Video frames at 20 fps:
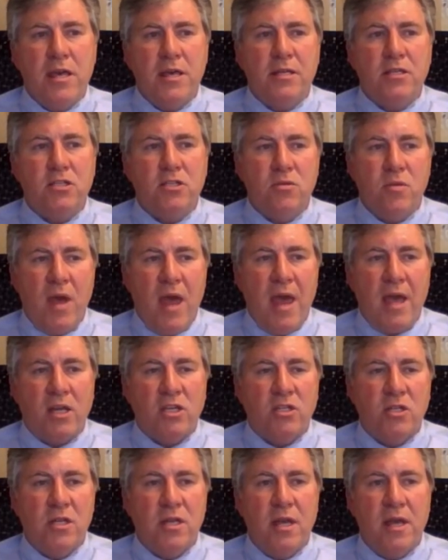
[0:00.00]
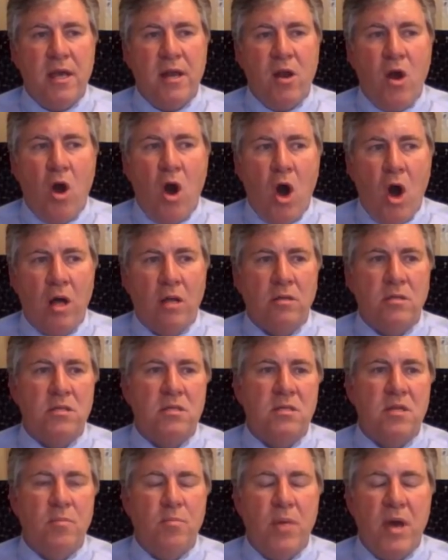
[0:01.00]
is to actually
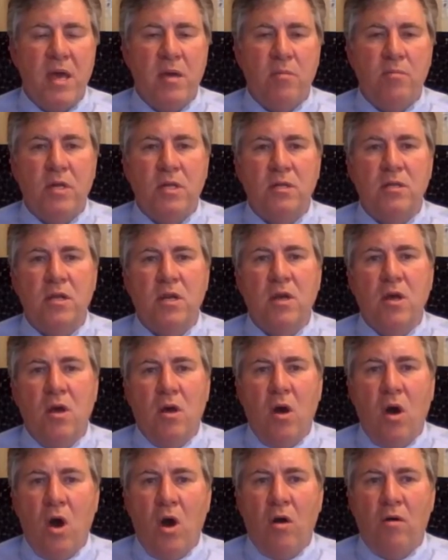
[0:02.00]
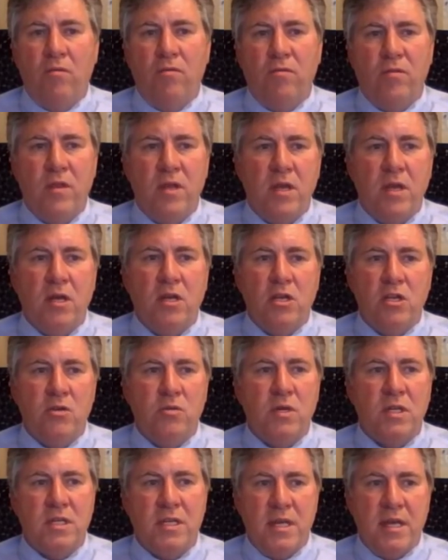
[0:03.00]
enhance the payment of the
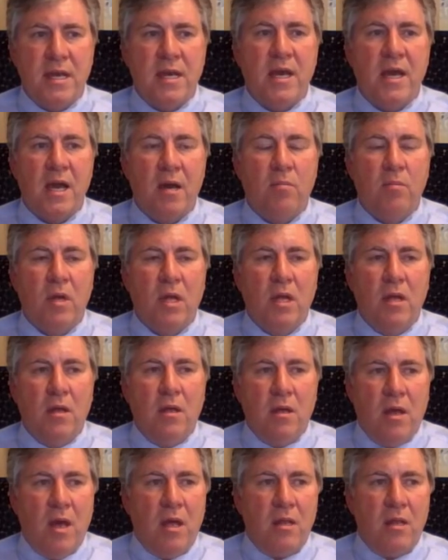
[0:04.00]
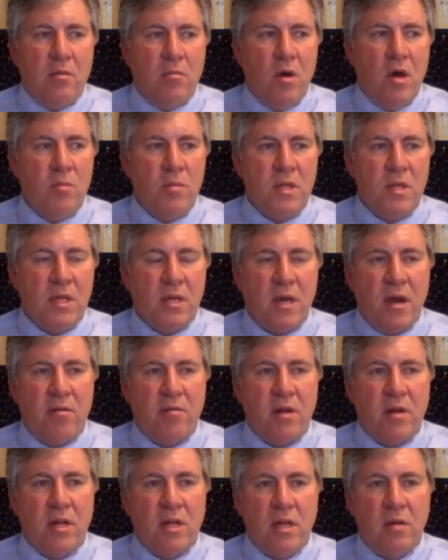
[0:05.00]
annuity income. At the moment, the
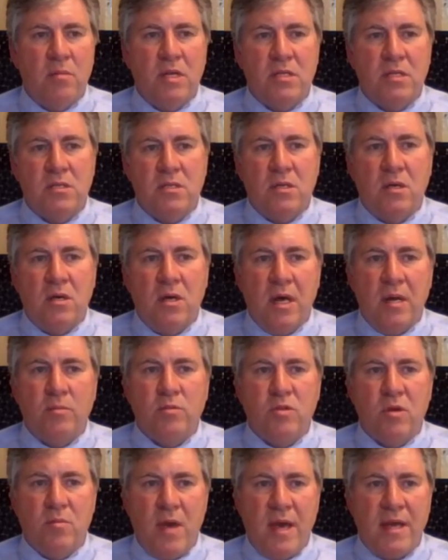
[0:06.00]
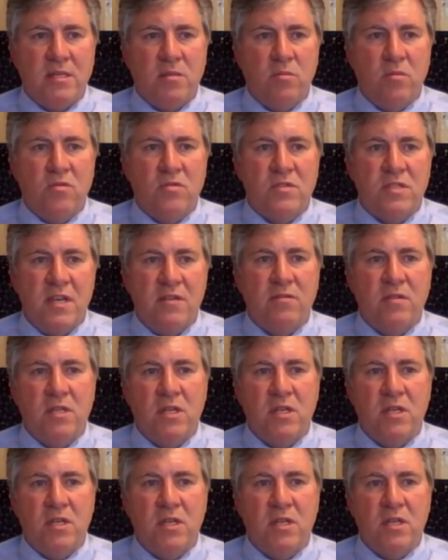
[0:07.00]
current limits are up to a maximum of
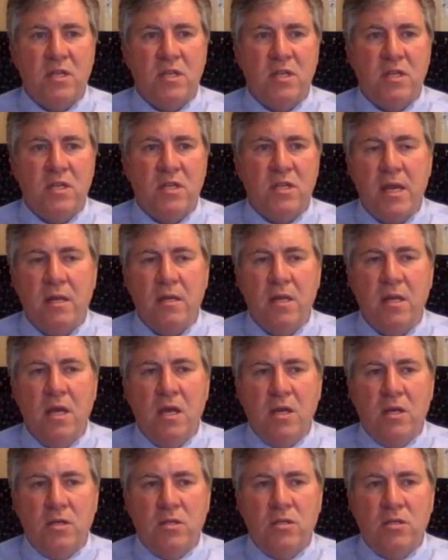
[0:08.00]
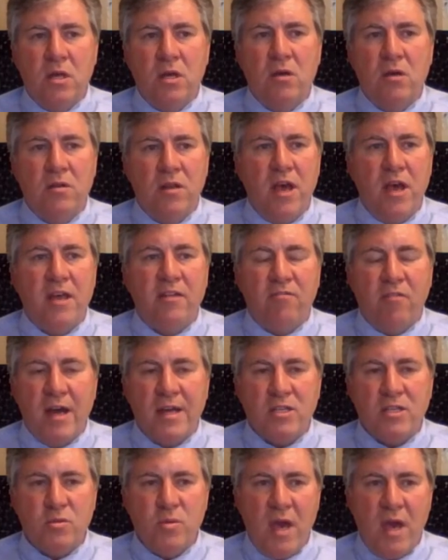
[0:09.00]
17.5%. So the
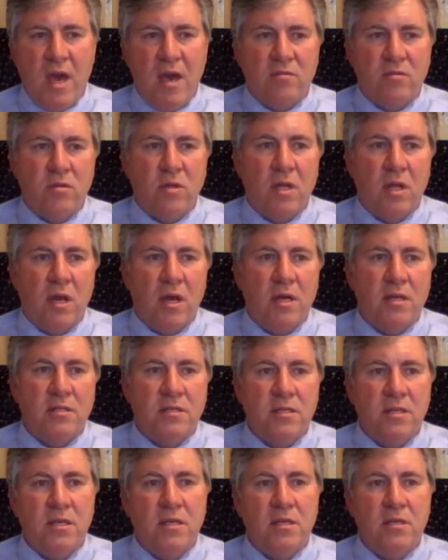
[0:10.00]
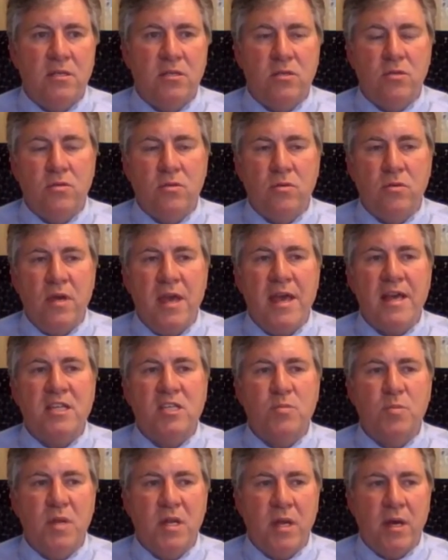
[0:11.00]
advice we have to clients is to
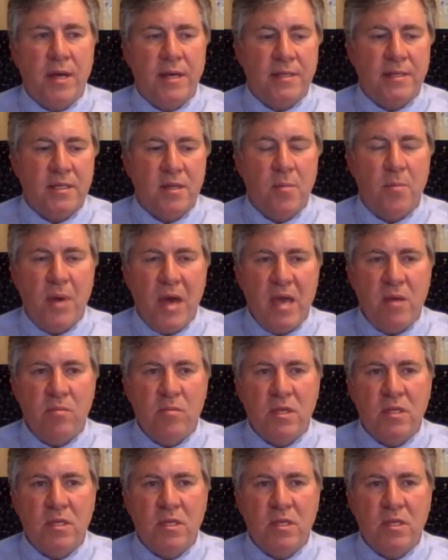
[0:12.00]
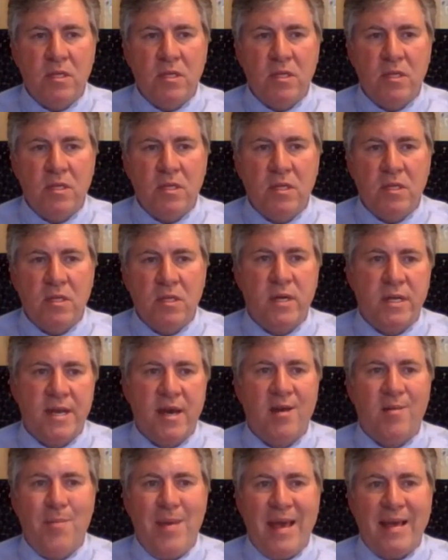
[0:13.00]
expedite the payment by drawing
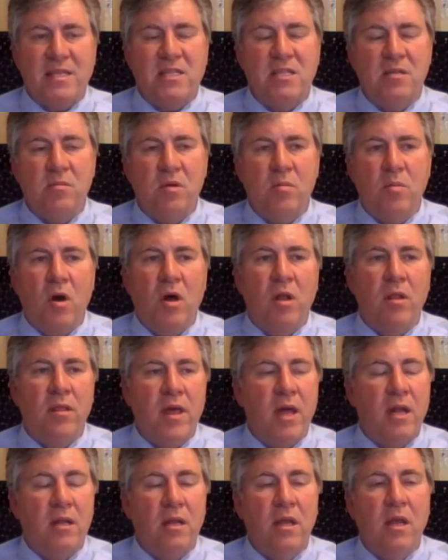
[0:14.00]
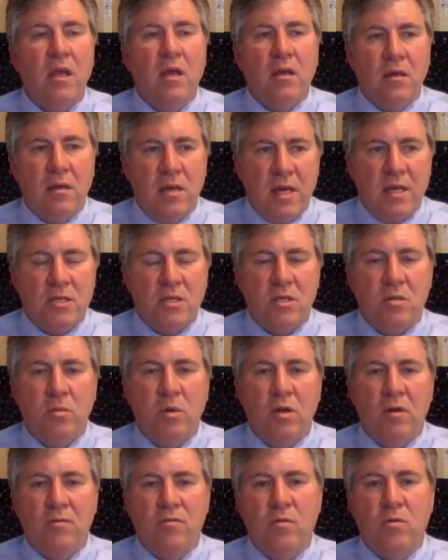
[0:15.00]
down maximum on that. Yes, you
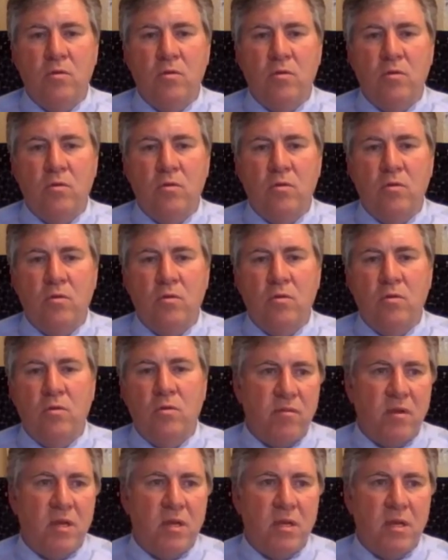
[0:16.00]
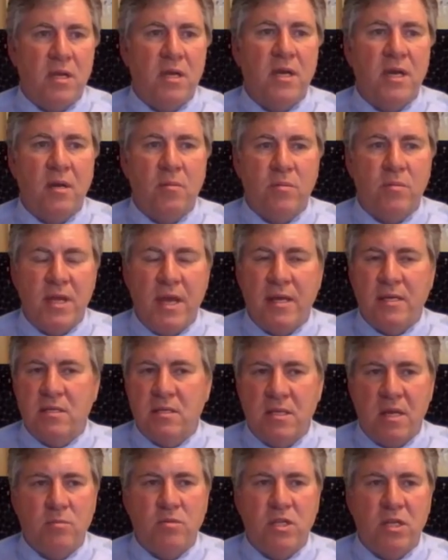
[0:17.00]
will, of course, pay South African income
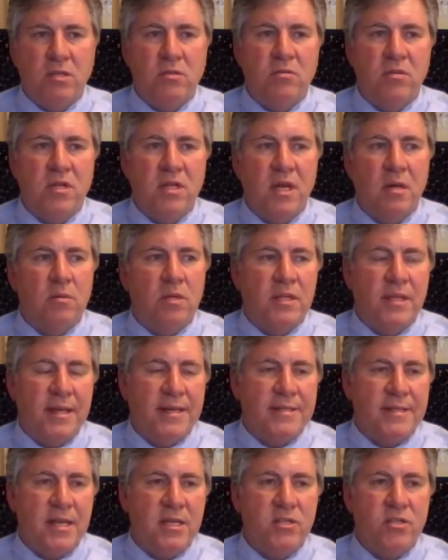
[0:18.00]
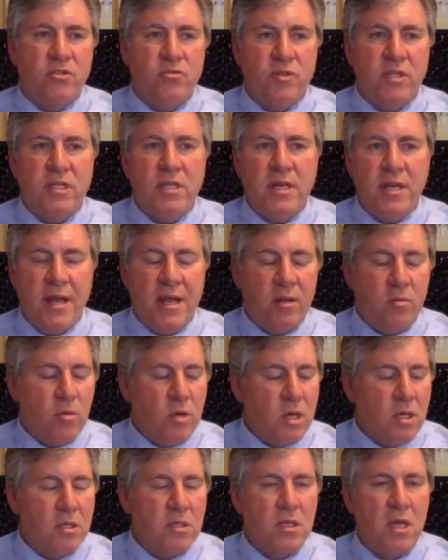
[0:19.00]
tax subject to the double taxation treaty
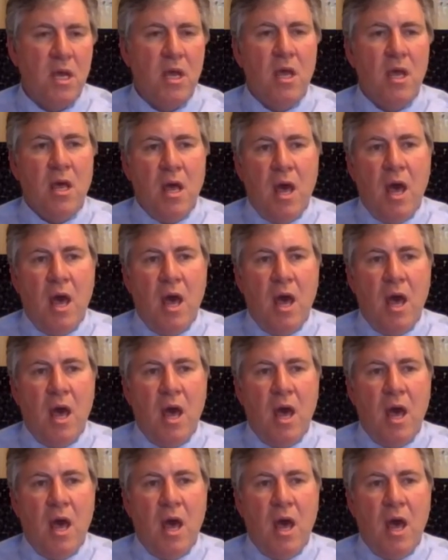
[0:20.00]
networks.